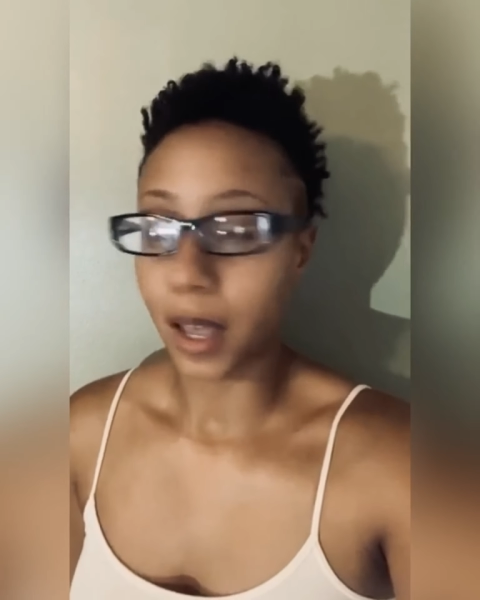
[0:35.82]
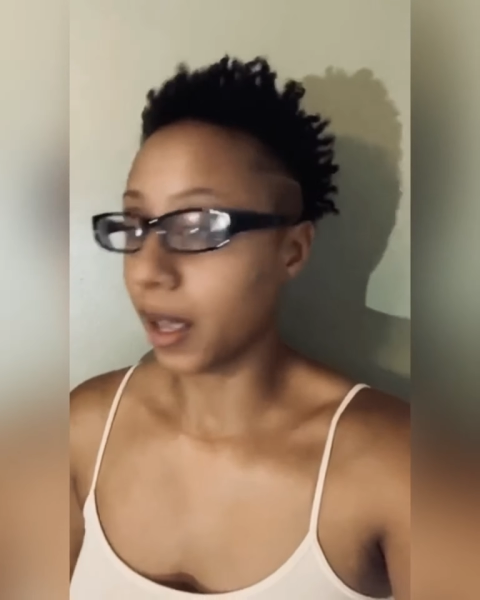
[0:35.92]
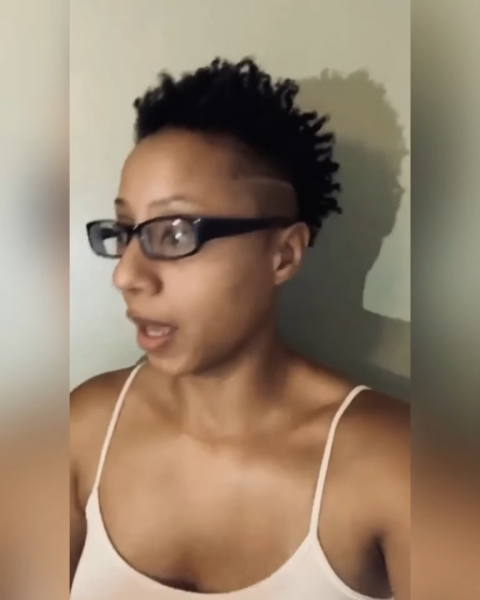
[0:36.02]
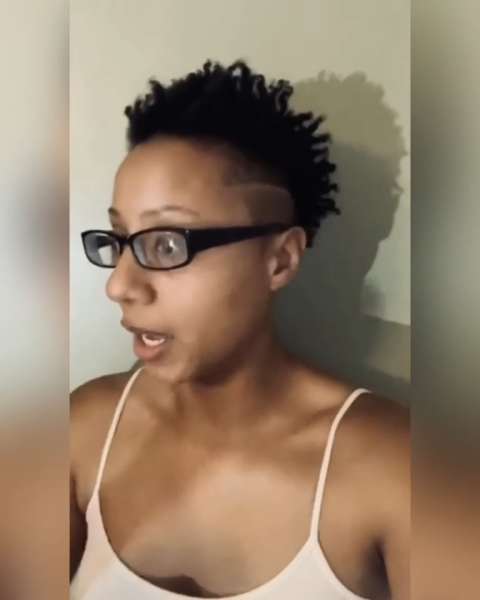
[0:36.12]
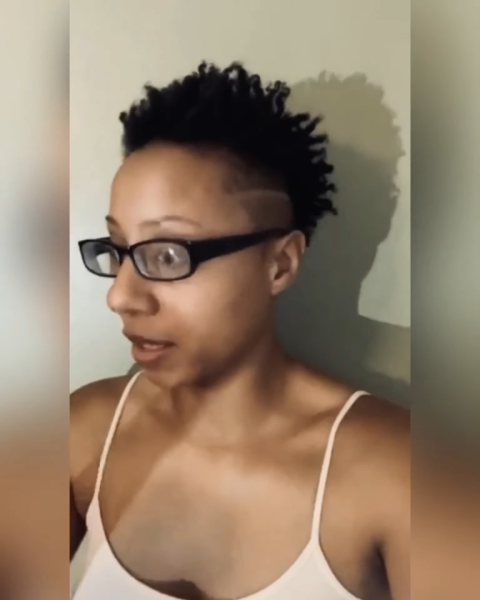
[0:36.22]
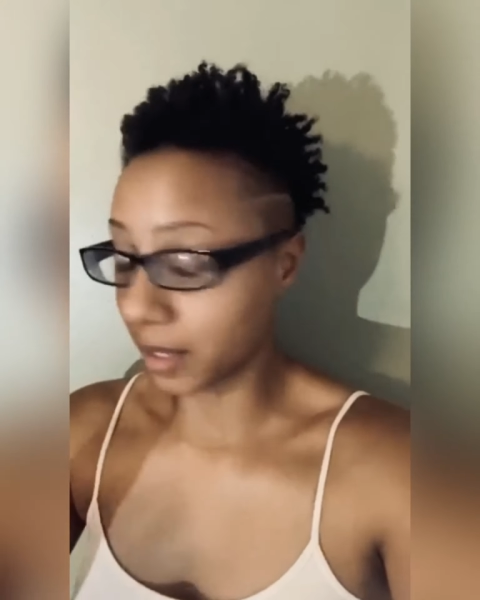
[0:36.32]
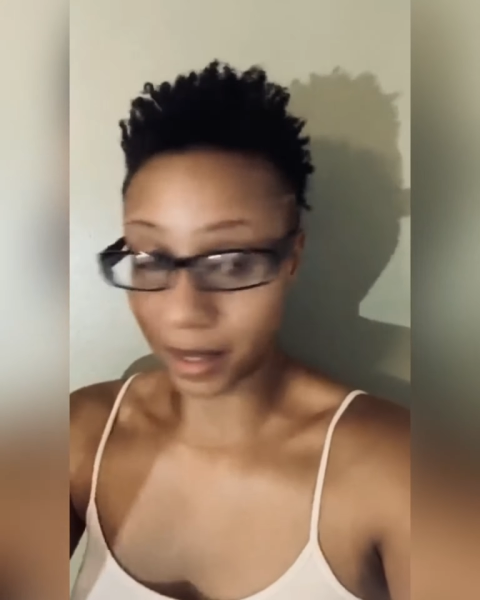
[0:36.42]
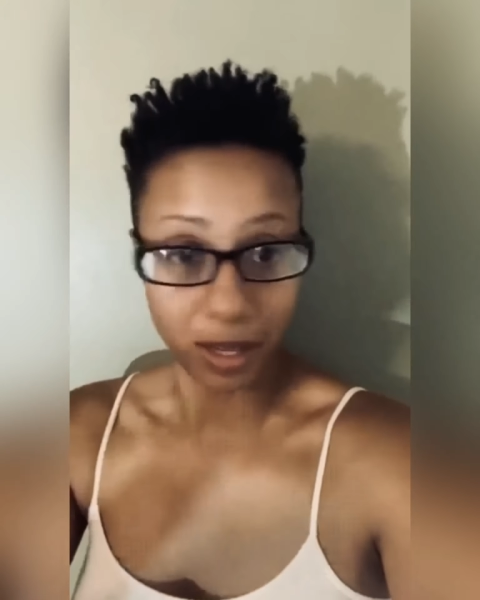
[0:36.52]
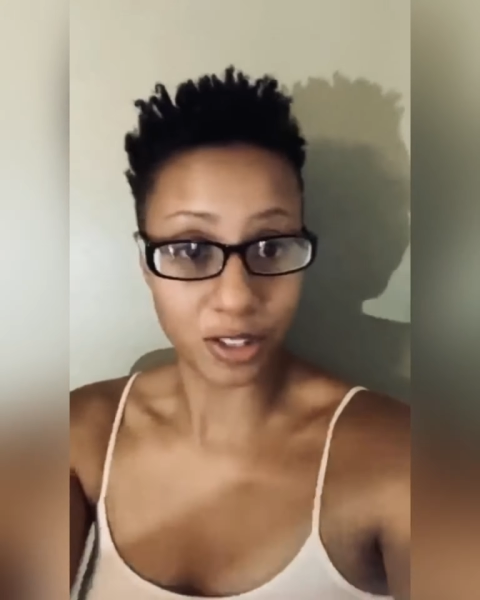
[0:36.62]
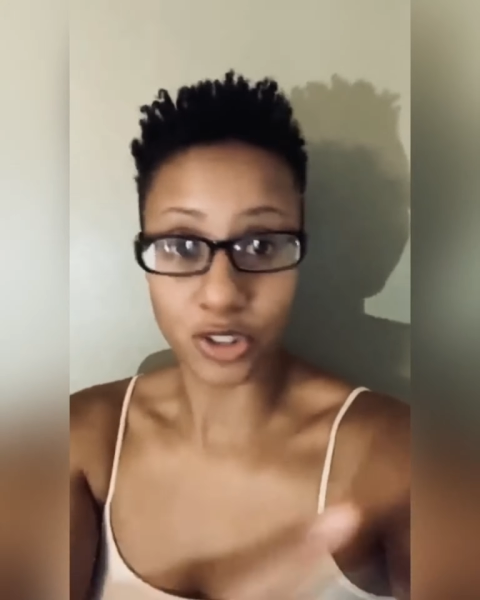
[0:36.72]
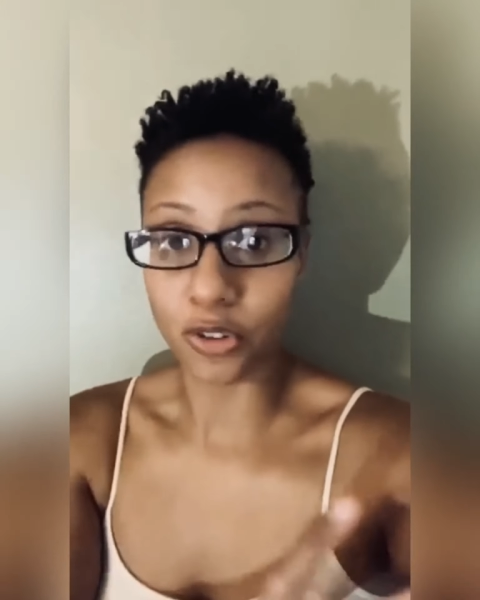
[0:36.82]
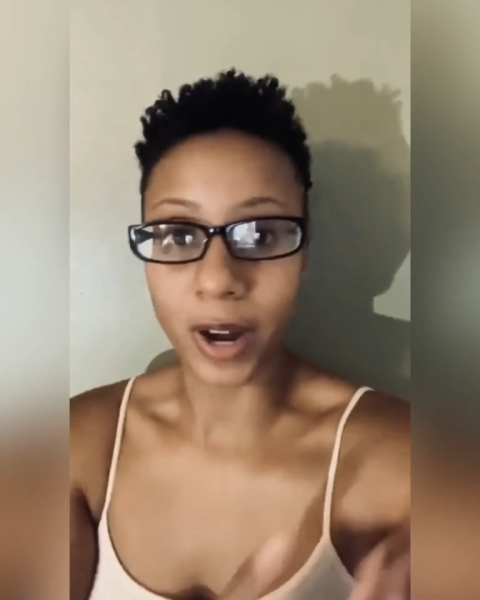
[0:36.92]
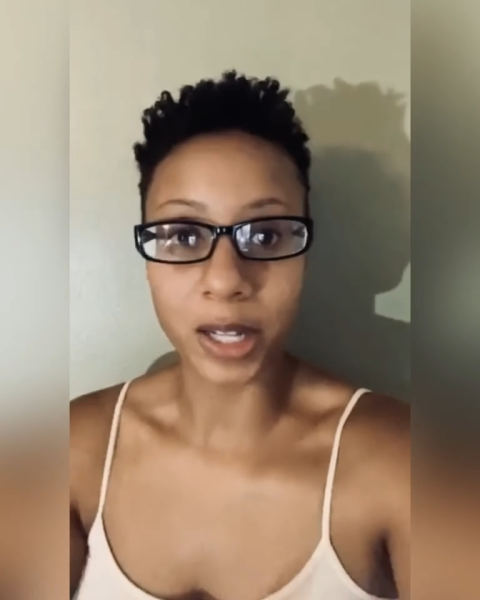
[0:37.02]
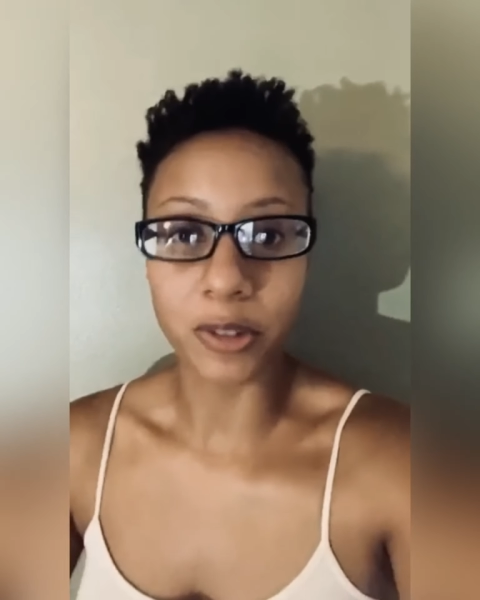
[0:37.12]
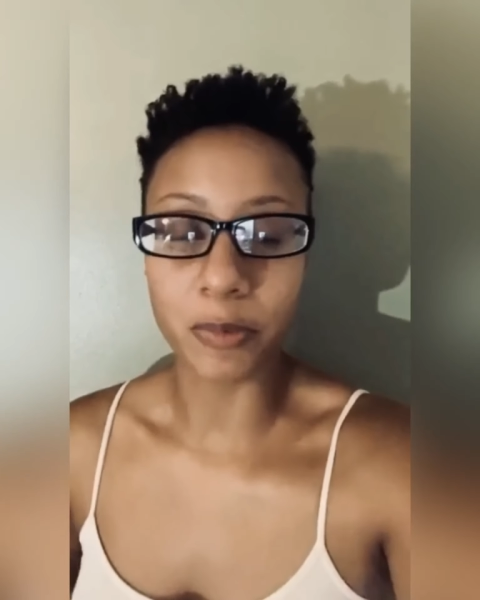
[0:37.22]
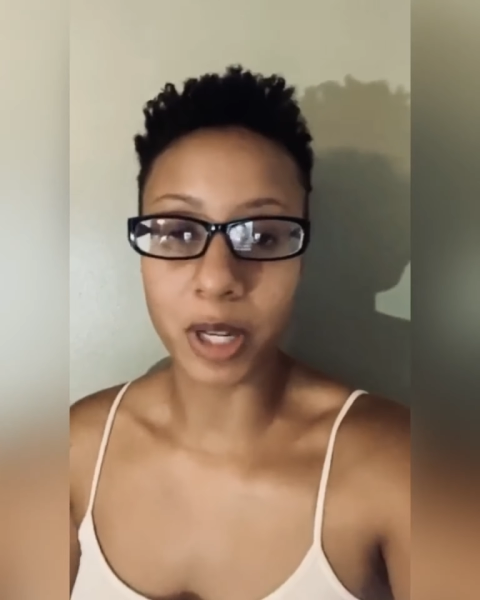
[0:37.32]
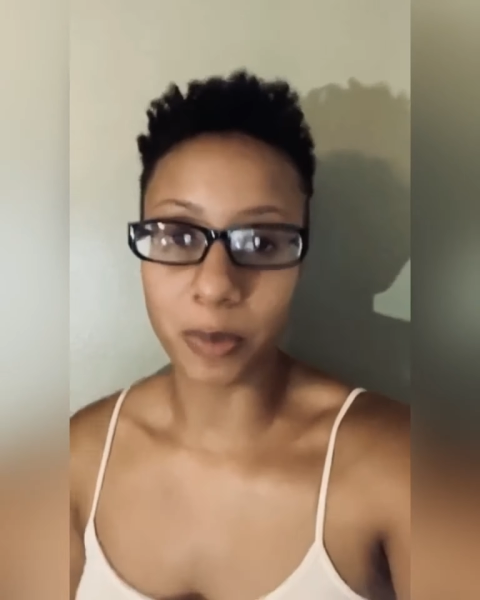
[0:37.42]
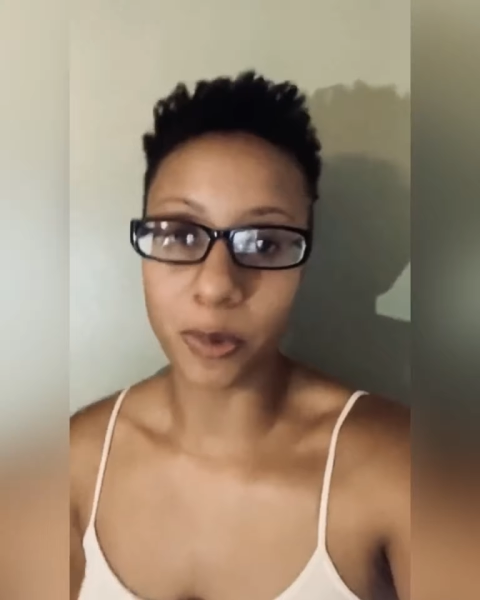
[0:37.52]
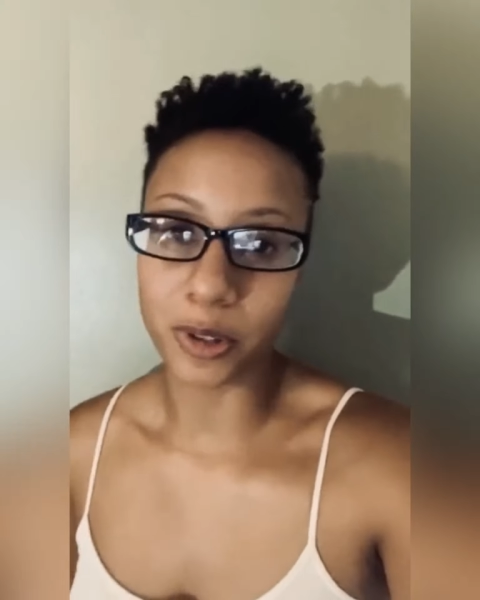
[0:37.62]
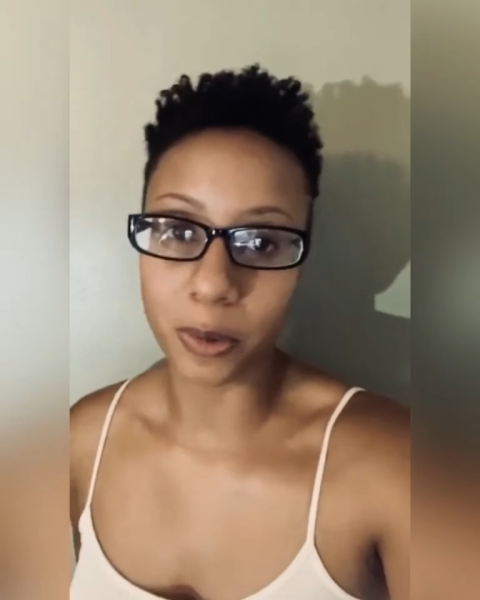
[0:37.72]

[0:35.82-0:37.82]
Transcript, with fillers: and interact with people in the